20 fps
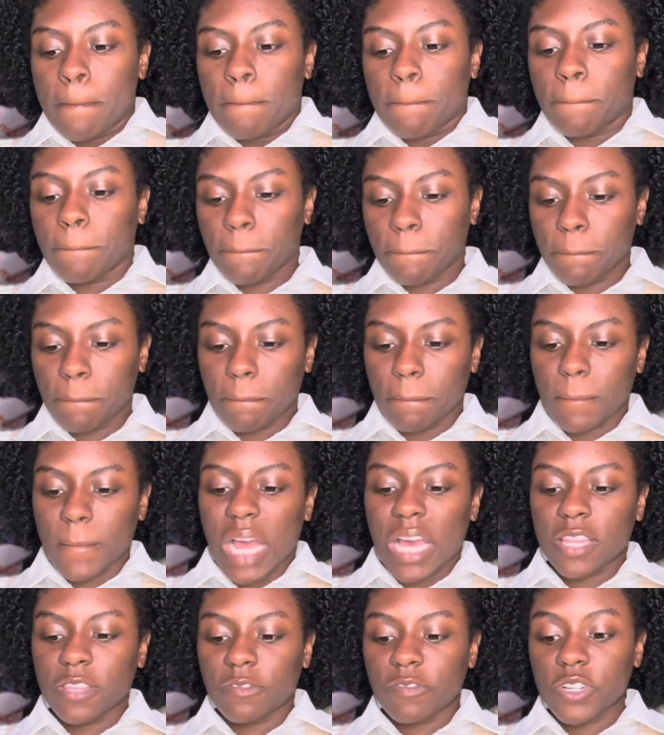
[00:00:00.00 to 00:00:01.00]
am.
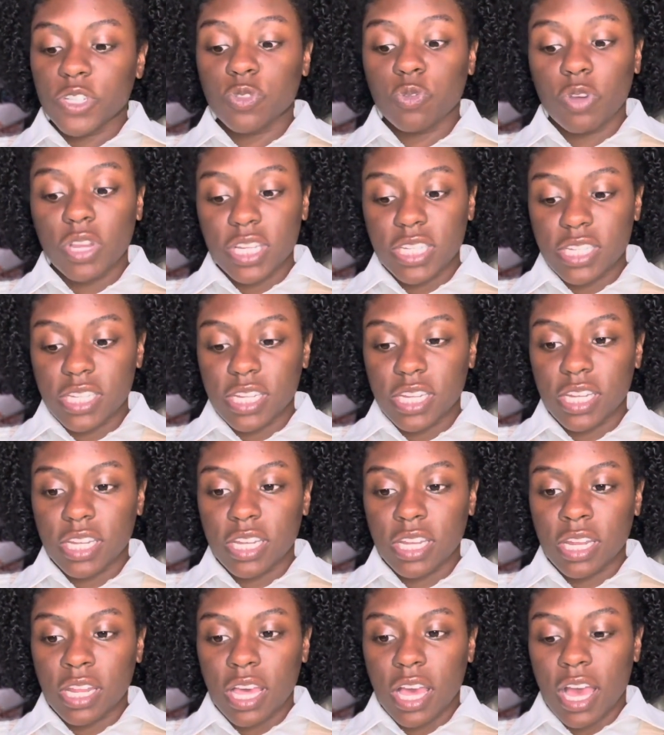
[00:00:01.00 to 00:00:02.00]
The first
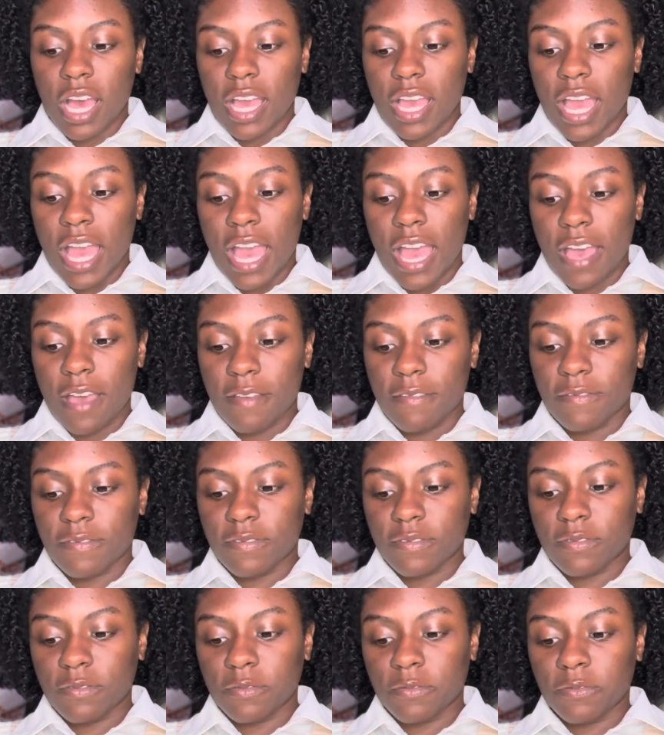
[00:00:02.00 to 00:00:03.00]
question I have
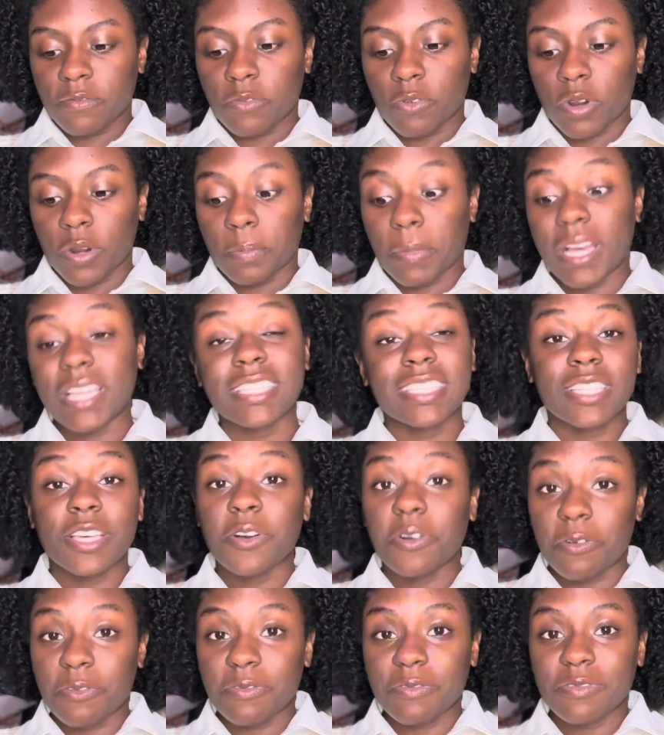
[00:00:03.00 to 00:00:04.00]
for
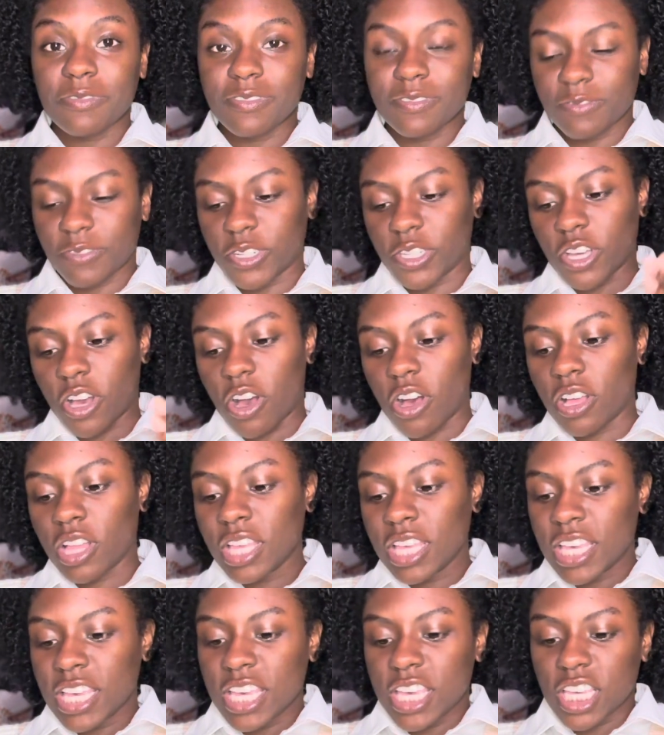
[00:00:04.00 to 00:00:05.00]
myself, for y'all,
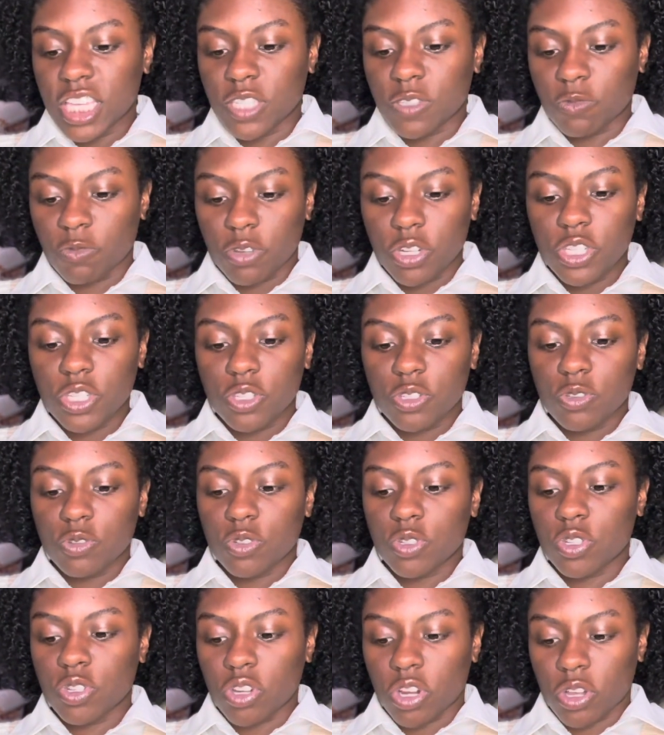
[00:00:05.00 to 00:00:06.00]
is what do you
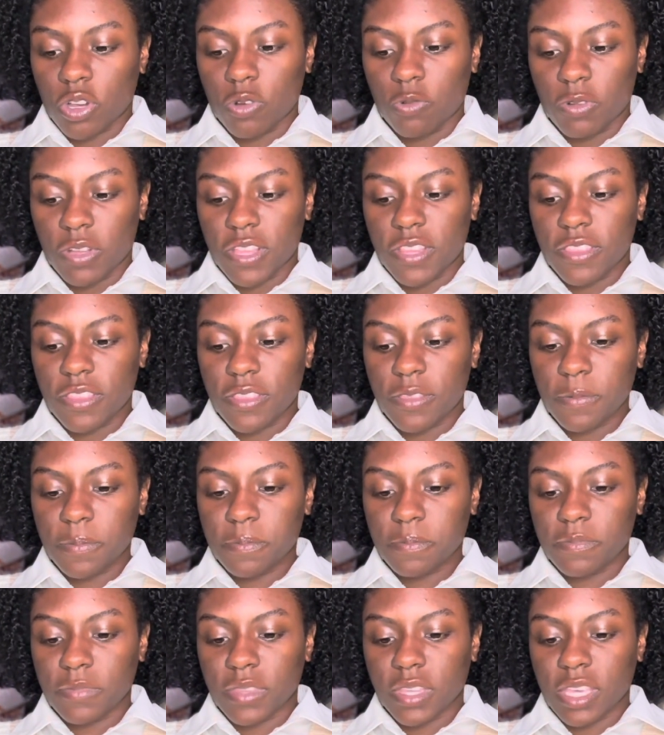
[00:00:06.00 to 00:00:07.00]
struggle with
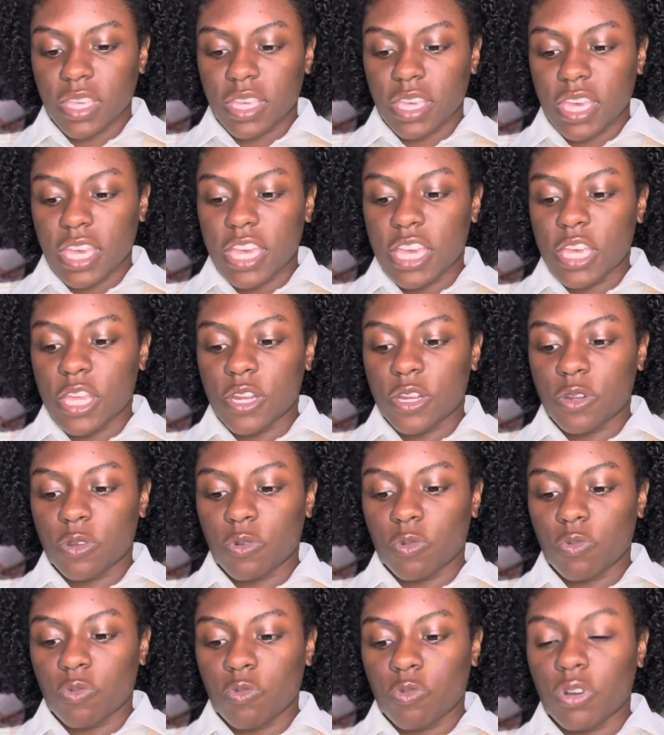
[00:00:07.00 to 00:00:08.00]
and
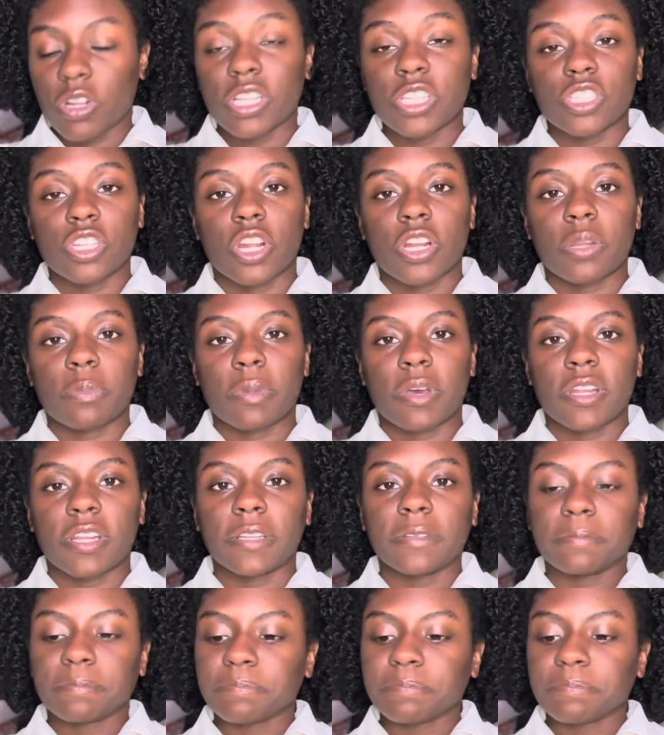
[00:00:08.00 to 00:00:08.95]
what is hard about it?